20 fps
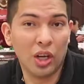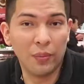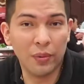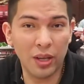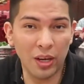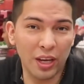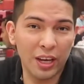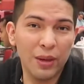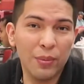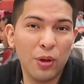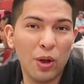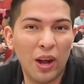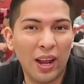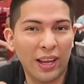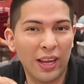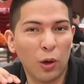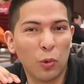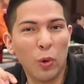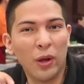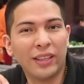So I'm gonna give you
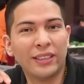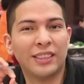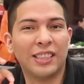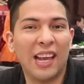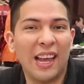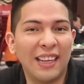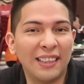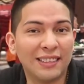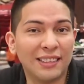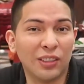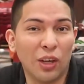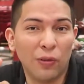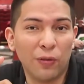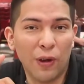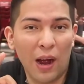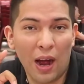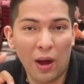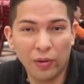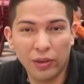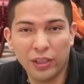like a quick test of
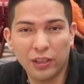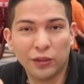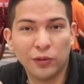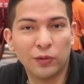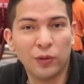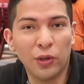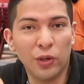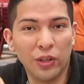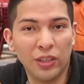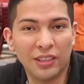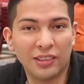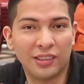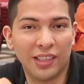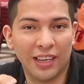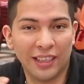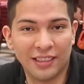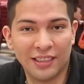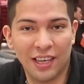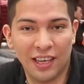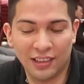how this food is
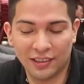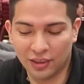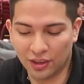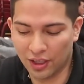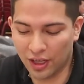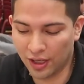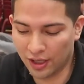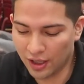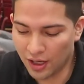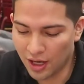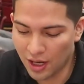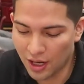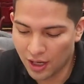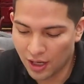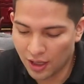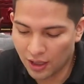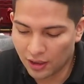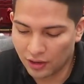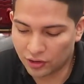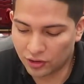gonna taste, okay?
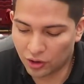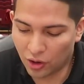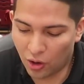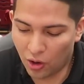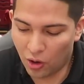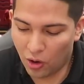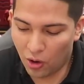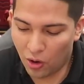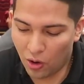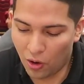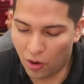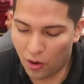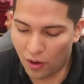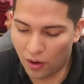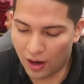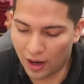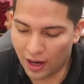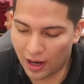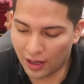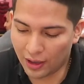So
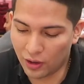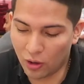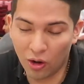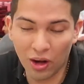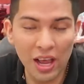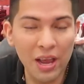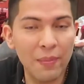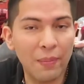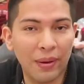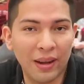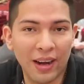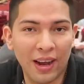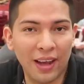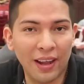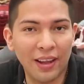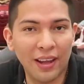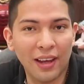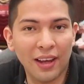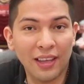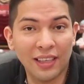I call it
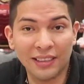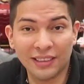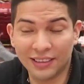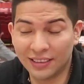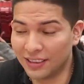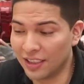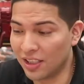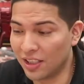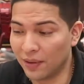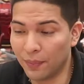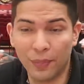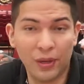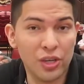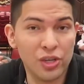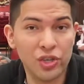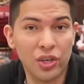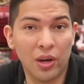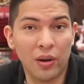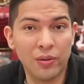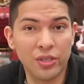empanada. This is a
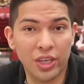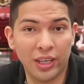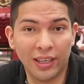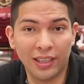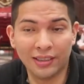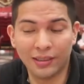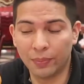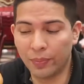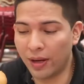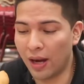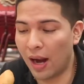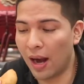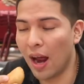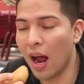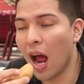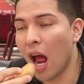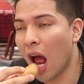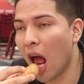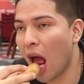version of Chinese empanada.